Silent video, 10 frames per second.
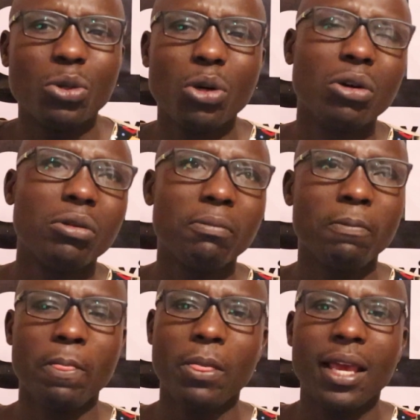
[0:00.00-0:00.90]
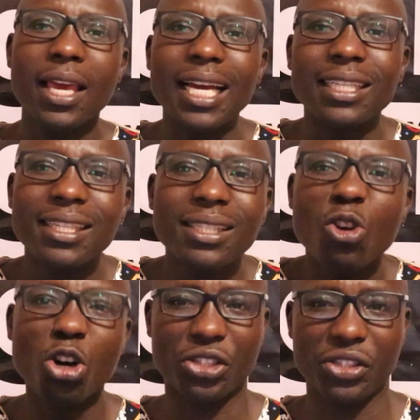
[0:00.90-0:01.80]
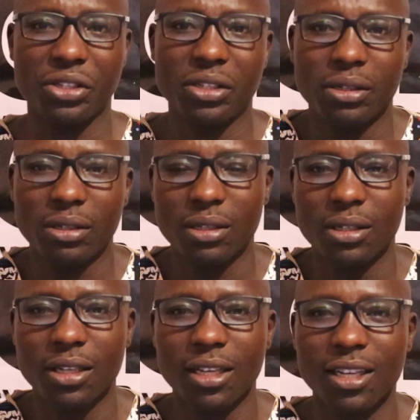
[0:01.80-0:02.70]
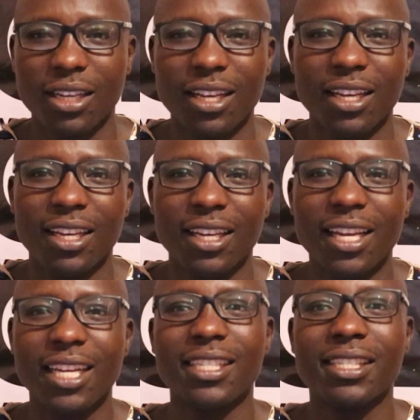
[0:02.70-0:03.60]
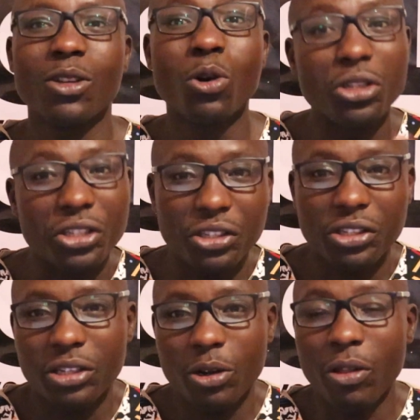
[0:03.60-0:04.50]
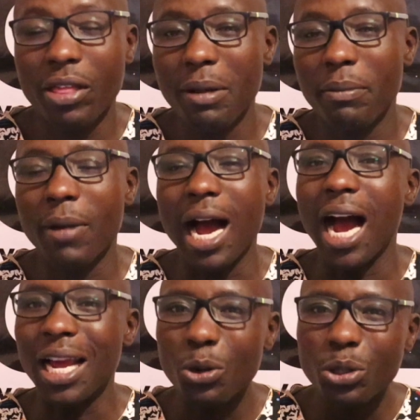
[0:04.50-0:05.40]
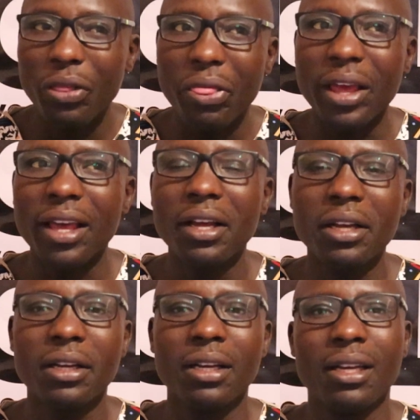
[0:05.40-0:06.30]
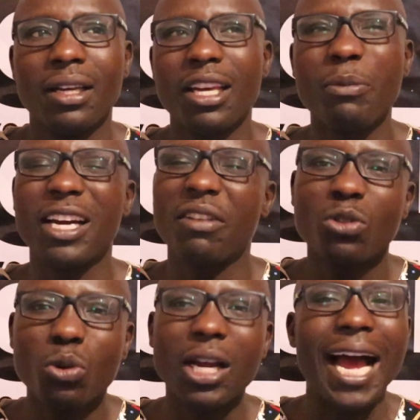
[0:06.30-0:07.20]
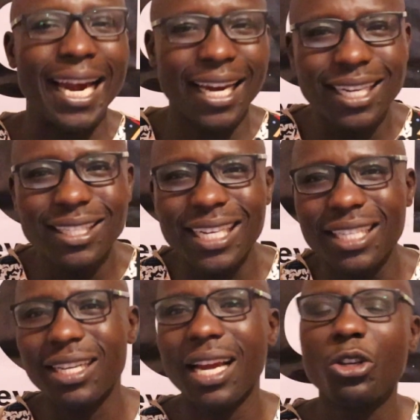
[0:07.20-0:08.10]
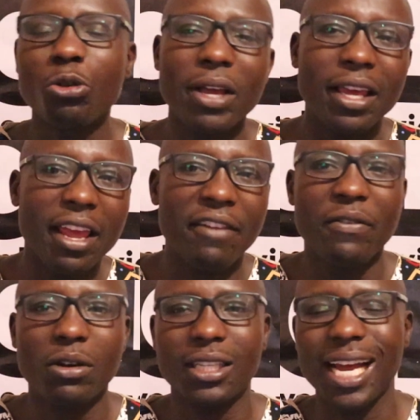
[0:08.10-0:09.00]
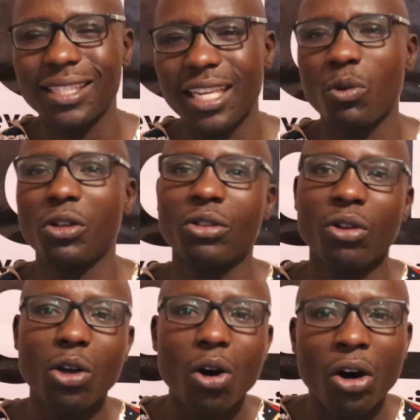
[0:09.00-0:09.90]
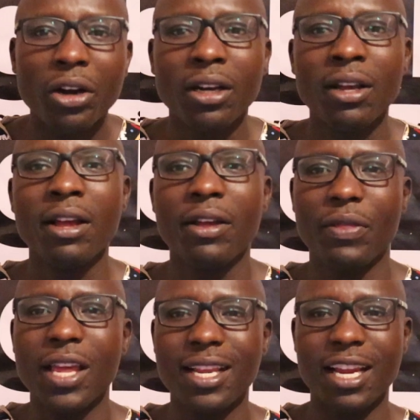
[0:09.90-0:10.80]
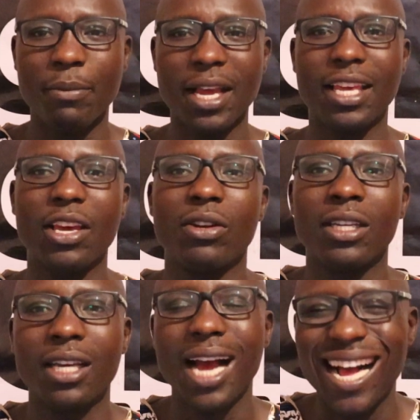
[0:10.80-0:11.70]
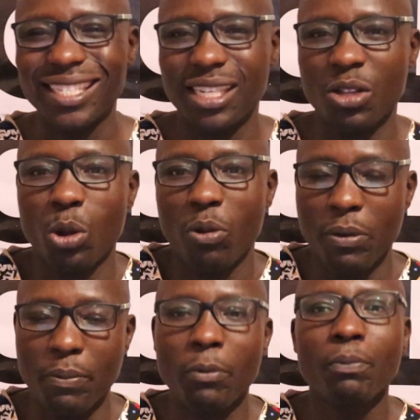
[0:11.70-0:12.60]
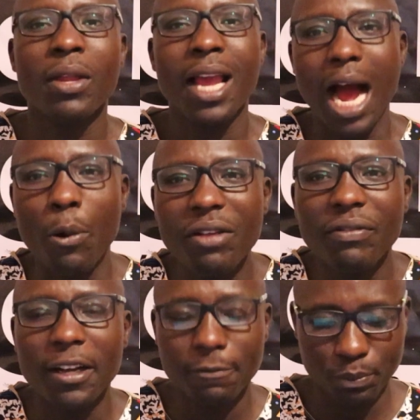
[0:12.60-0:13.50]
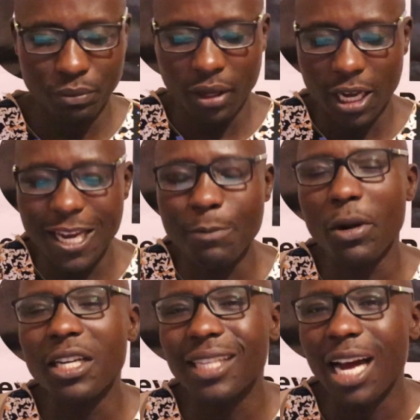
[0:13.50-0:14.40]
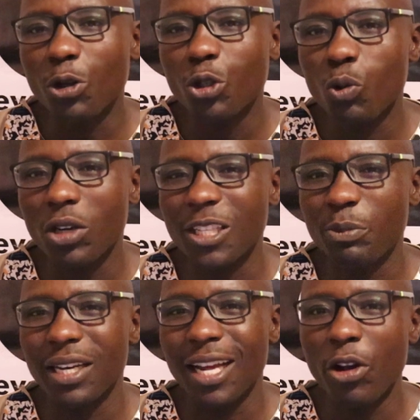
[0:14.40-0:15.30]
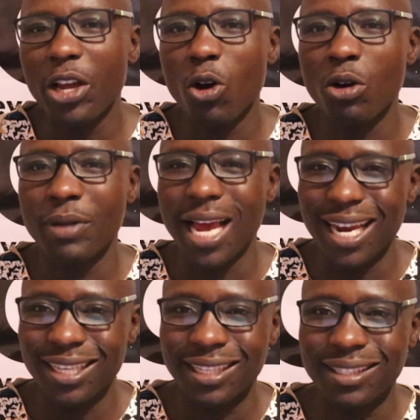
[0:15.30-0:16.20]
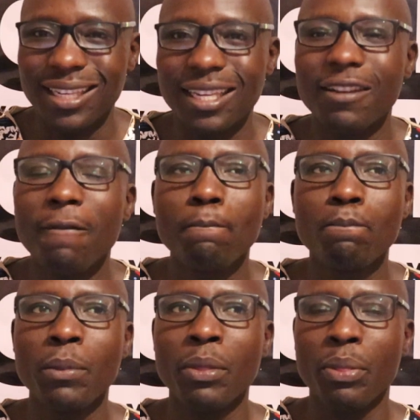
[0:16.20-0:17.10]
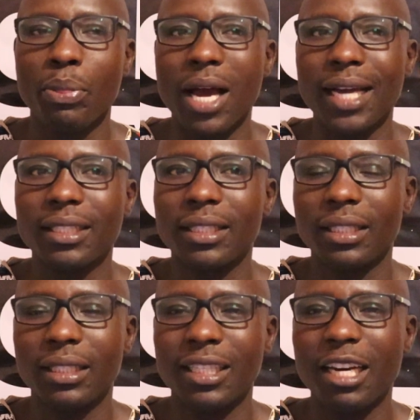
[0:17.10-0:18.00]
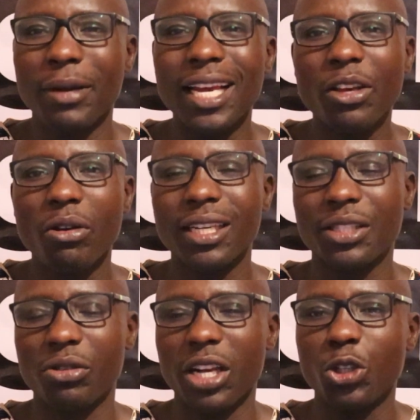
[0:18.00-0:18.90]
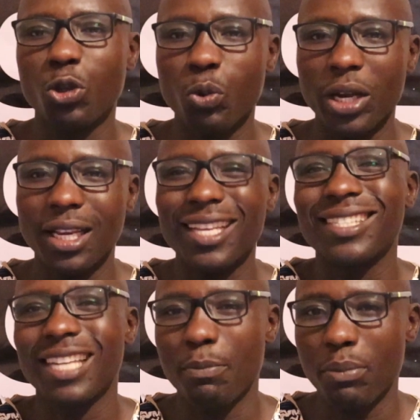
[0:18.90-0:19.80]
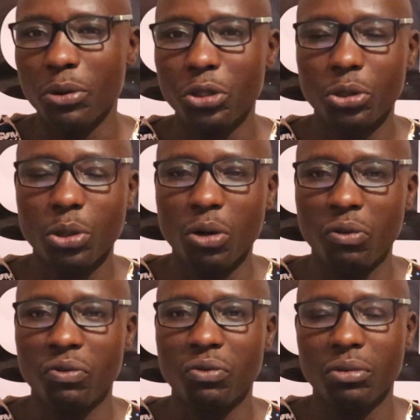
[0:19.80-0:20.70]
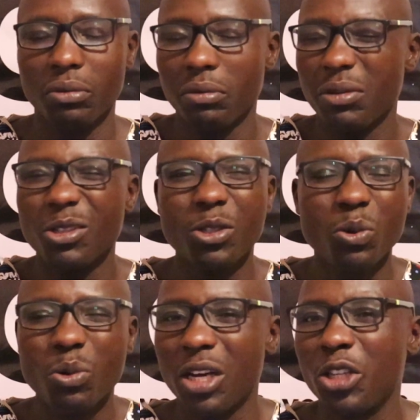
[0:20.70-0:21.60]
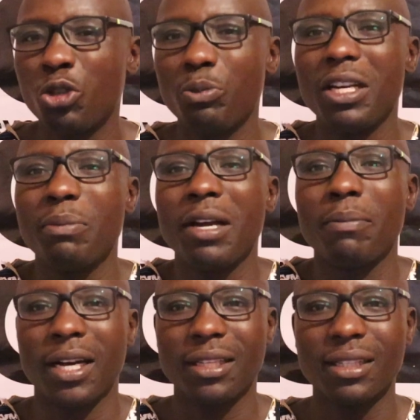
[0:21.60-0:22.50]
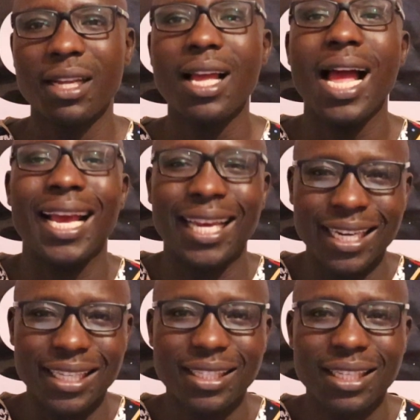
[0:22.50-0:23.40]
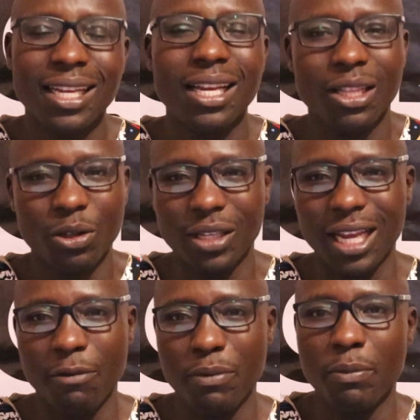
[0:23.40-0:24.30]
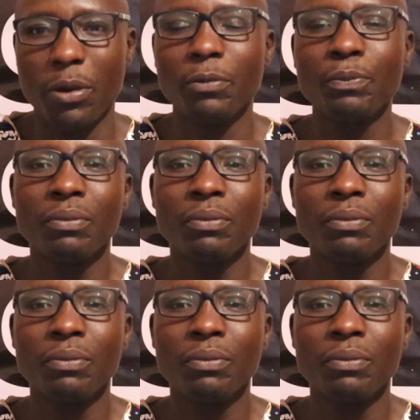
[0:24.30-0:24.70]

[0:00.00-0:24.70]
You know, he can just ghost. He can just ghost on them. I don't think he might have told, unless he tried to make efforts asking what's going on, then Jeremiah Kioni asked those people. However, it points out to what has been going on behind the scene, that Jeremiah Kioni is trying to win the support of those who are Jubilee members against those other people.